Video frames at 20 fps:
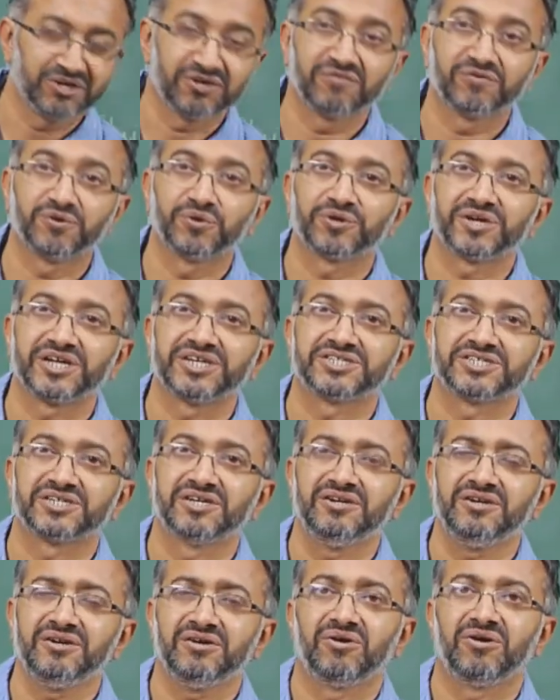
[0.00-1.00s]
of
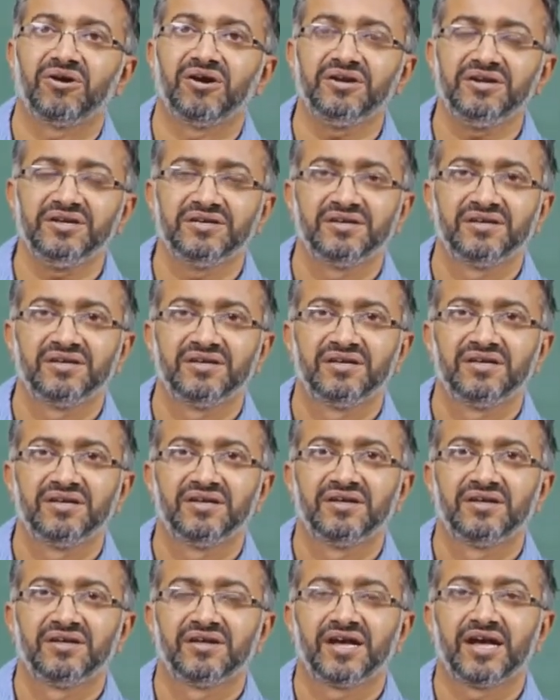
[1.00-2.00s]
rotation or
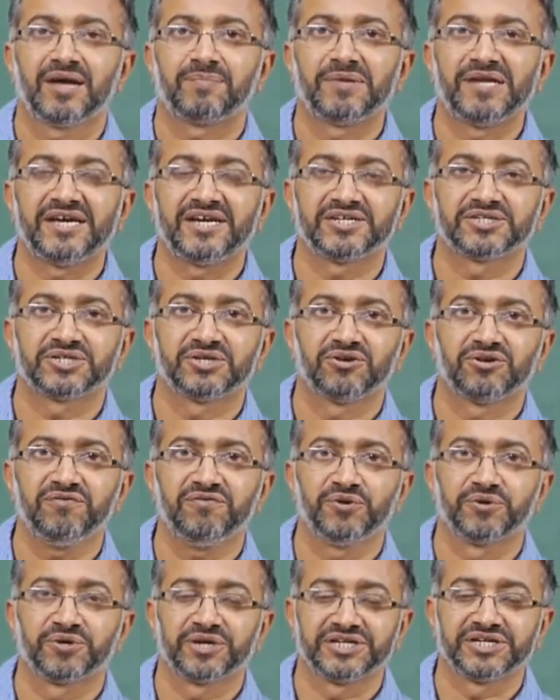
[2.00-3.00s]
application of
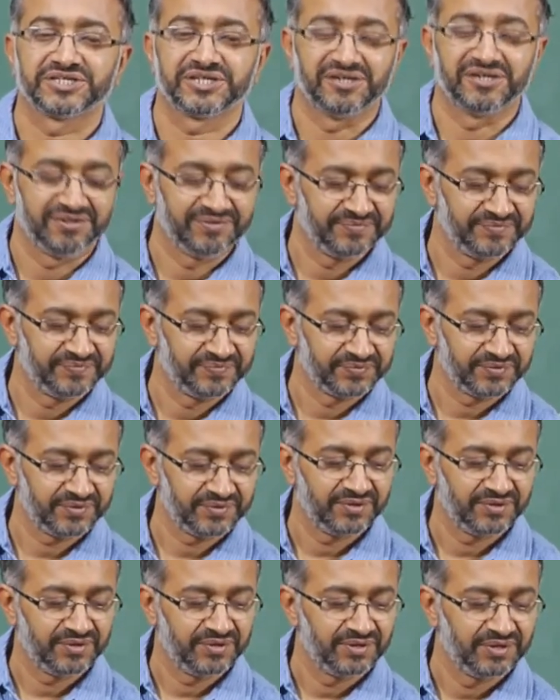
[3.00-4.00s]
rotation.
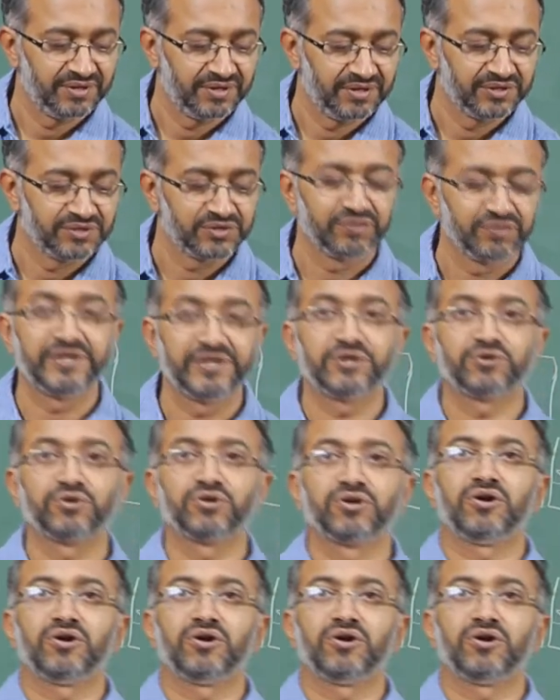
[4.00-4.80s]
So we could